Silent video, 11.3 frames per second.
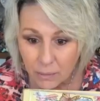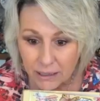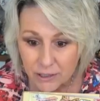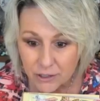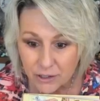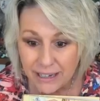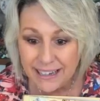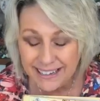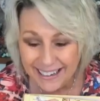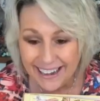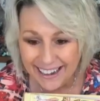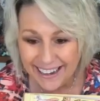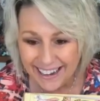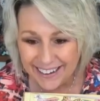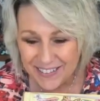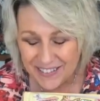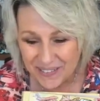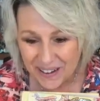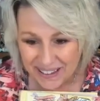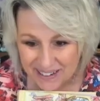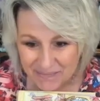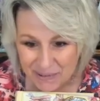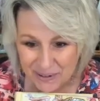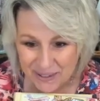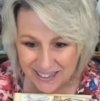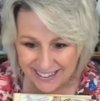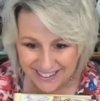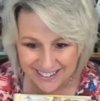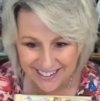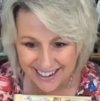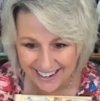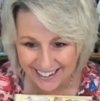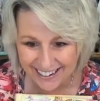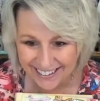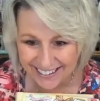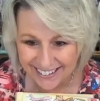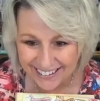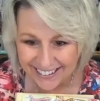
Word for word: Who makes Yeah, I went by their booth yesterday.